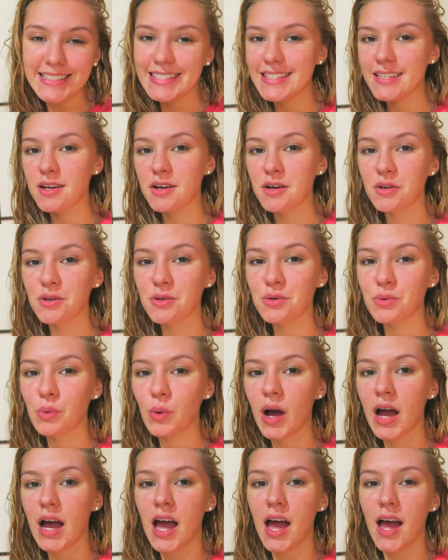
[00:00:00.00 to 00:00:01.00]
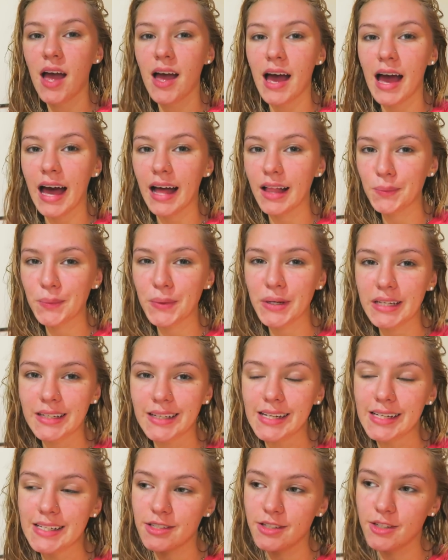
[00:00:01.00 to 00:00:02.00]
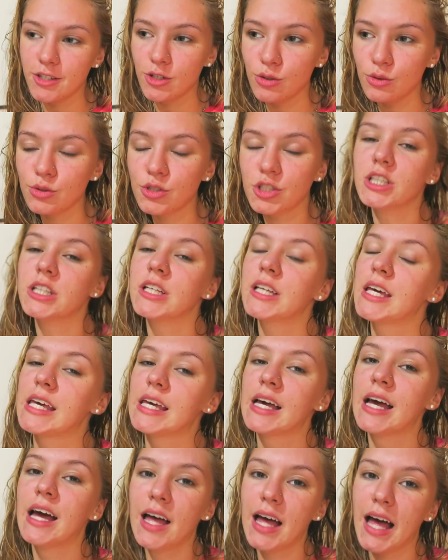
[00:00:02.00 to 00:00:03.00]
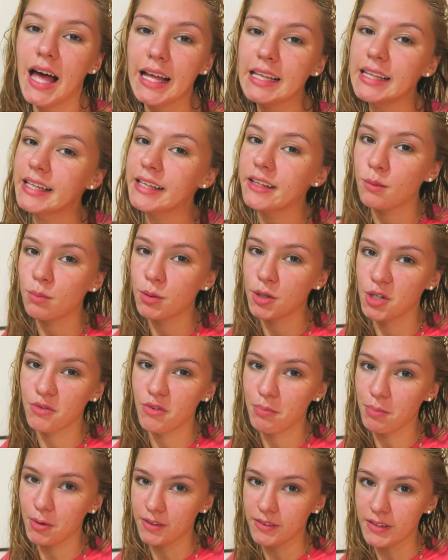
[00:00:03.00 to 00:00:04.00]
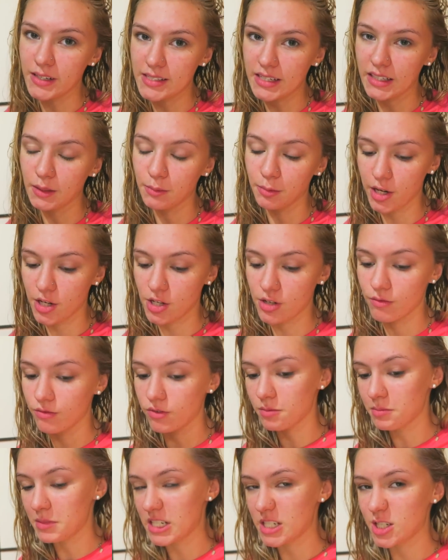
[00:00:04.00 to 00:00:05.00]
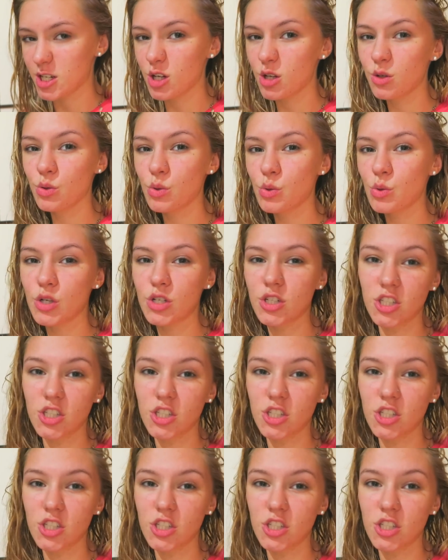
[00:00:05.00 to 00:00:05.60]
so Halloween is usually a little bit of a birthday celebration for me too,